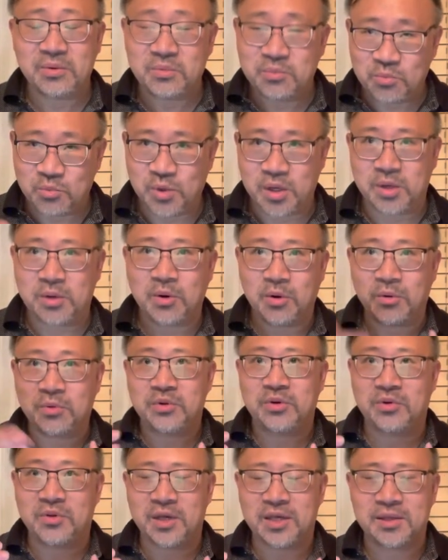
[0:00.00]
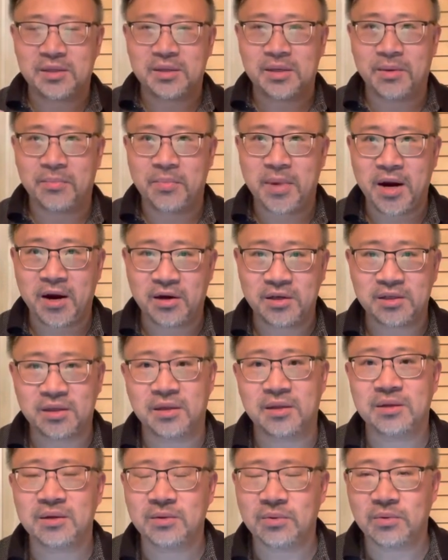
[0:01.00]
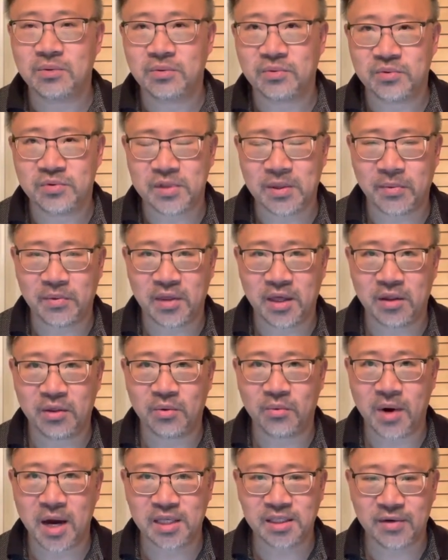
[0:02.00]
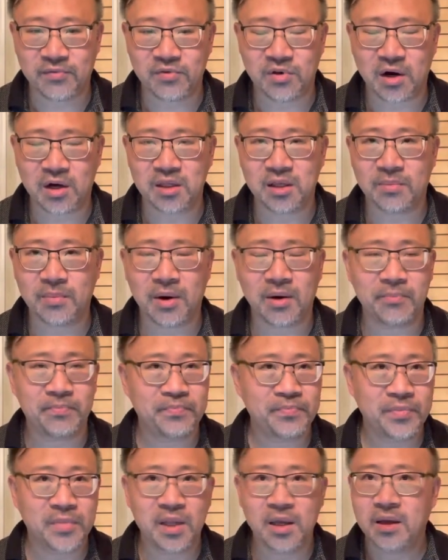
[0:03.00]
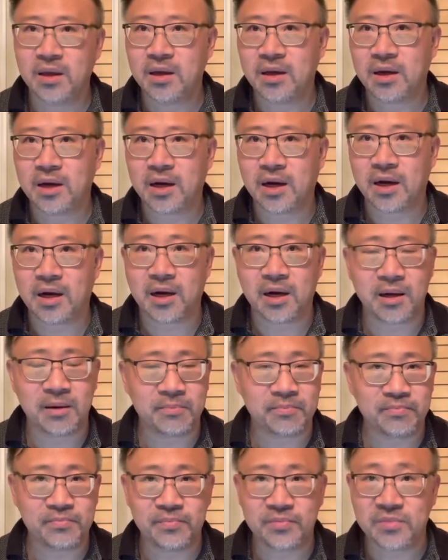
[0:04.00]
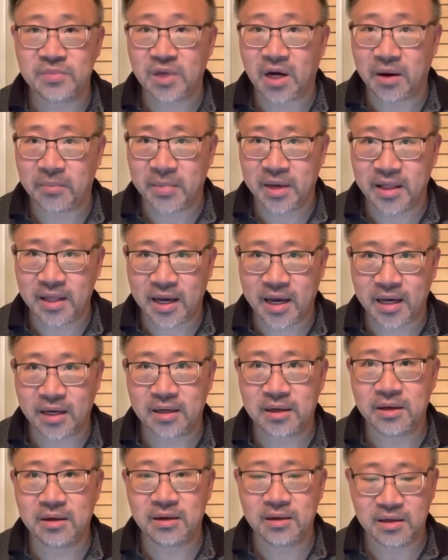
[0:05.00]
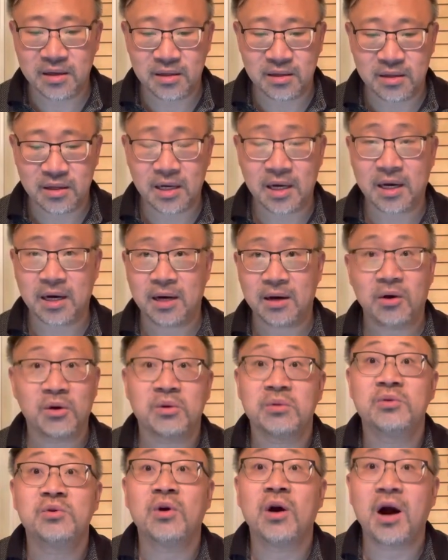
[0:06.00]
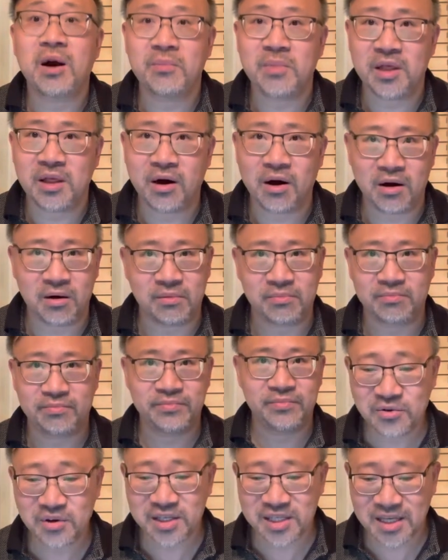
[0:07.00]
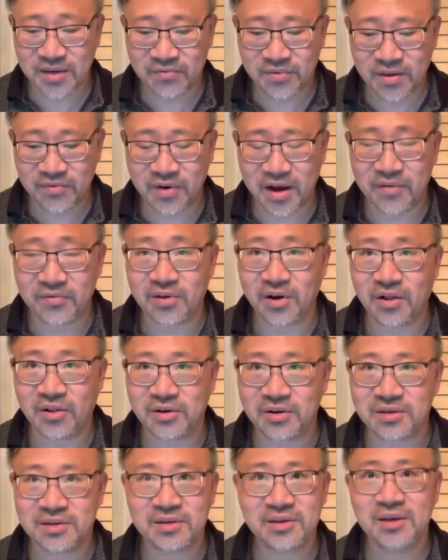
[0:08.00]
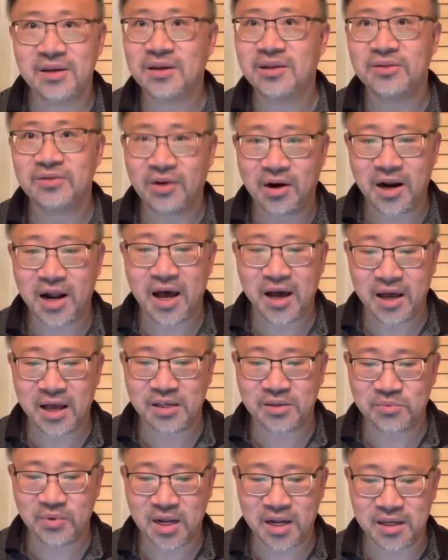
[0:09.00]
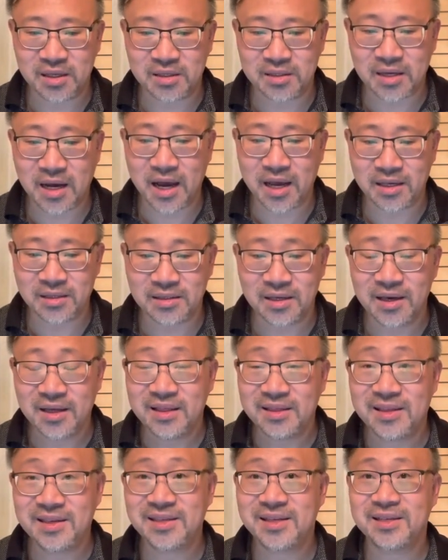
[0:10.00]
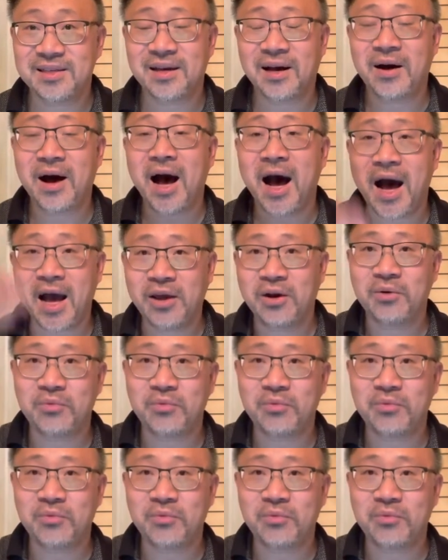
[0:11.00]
we go to this comparison. Some of the other wines I've talked about, um, d'Armailhac uh, or Duhart Milon, $175 not as rated as highest. This is a higher